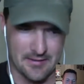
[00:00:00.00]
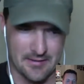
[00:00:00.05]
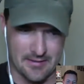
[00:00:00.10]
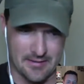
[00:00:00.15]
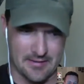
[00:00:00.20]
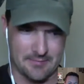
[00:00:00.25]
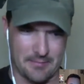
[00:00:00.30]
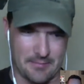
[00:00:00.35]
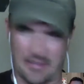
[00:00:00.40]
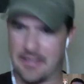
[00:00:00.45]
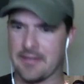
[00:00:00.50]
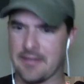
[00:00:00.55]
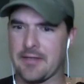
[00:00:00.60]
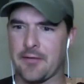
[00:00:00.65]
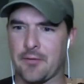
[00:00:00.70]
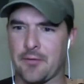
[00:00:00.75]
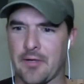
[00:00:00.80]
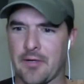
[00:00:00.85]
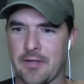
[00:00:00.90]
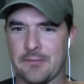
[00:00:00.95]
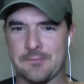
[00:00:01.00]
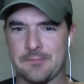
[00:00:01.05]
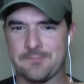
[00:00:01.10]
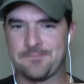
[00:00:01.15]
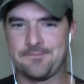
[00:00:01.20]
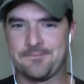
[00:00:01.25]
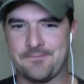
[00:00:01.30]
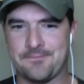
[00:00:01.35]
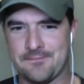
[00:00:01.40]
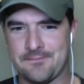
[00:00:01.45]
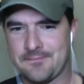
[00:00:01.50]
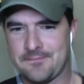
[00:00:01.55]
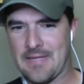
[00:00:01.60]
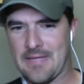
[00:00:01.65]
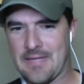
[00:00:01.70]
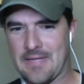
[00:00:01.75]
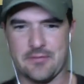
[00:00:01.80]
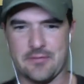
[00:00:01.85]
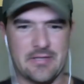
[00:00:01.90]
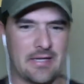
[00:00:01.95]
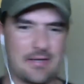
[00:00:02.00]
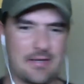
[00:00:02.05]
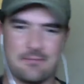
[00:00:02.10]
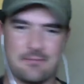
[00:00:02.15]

my gun didn't run. I was oh. like